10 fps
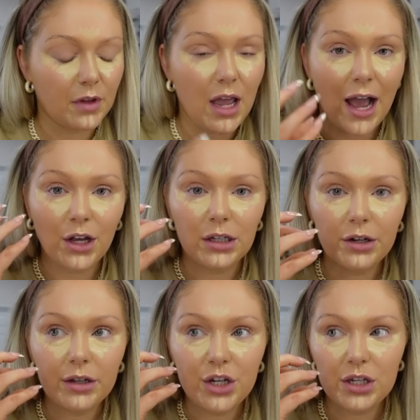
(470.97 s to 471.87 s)
I could
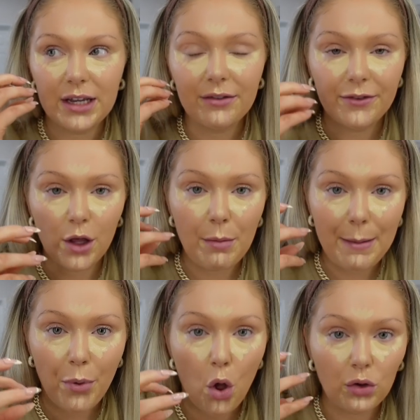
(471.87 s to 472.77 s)
literally just like feel my
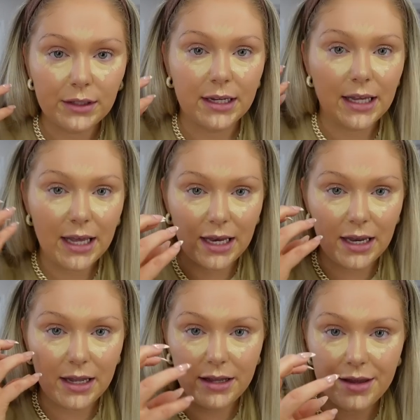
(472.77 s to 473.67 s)
pulse like
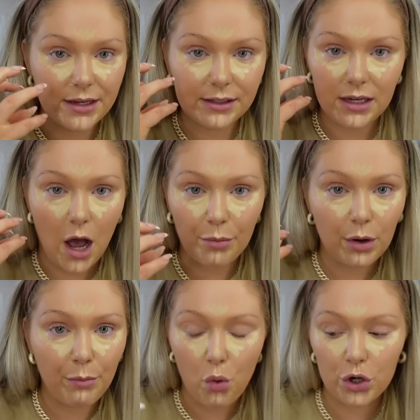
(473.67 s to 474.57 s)
in this
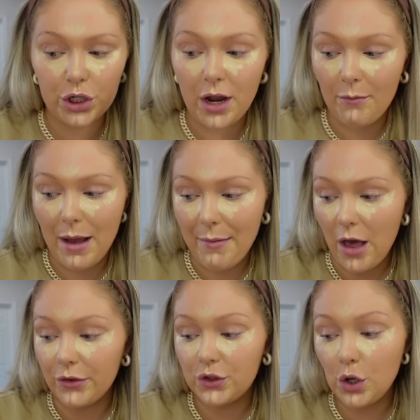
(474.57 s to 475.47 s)
upper portion of my
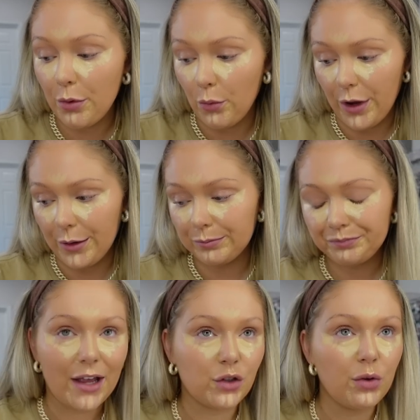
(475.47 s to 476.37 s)
mouth. Super weird.
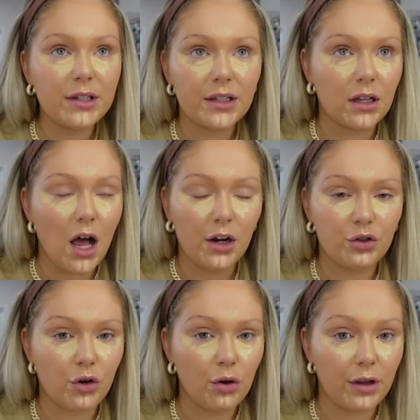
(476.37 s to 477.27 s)
As soon as like the clock
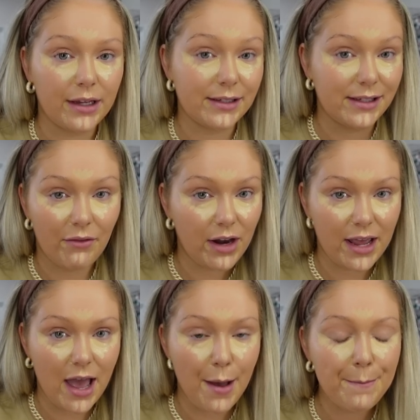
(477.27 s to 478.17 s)
struck like 7
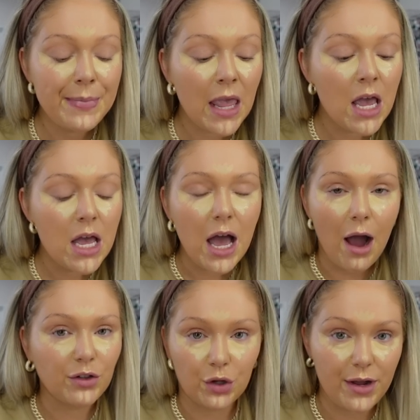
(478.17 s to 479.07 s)
a.m., I
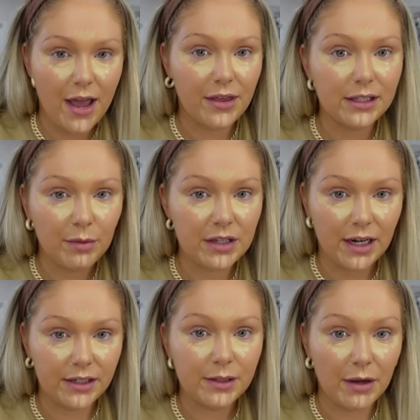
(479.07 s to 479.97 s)
was like, okay, I think some of these
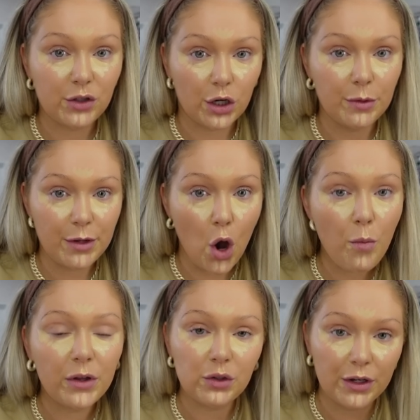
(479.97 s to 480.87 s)
dentists might start to be
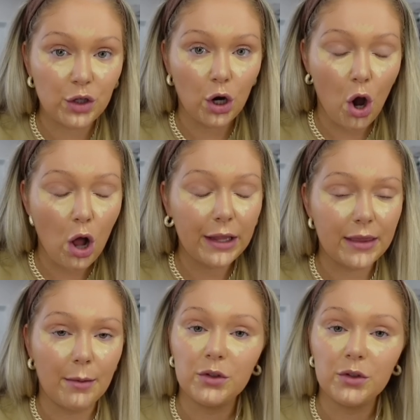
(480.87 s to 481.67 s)
open. So I start calling them.